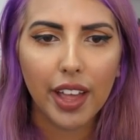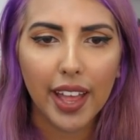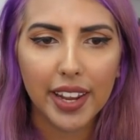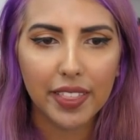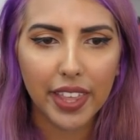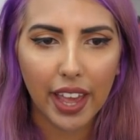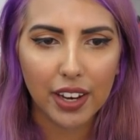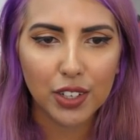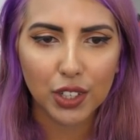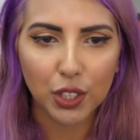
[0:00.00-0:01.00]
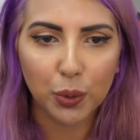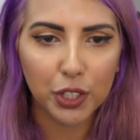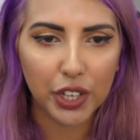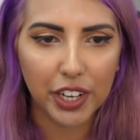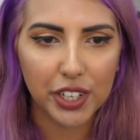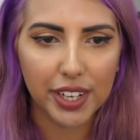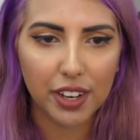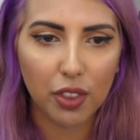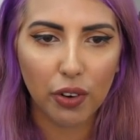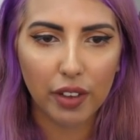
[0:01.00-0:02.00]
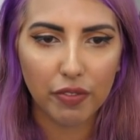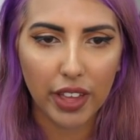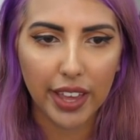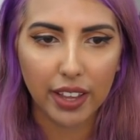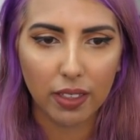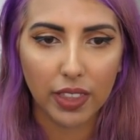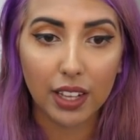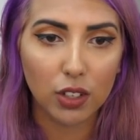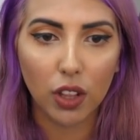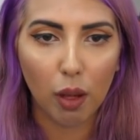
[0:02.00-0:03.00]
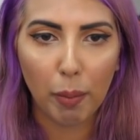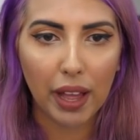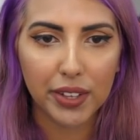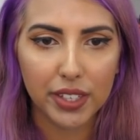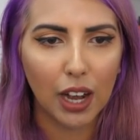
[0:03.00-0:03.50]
and in the end, you and JJ did the right thing. That's all that matters.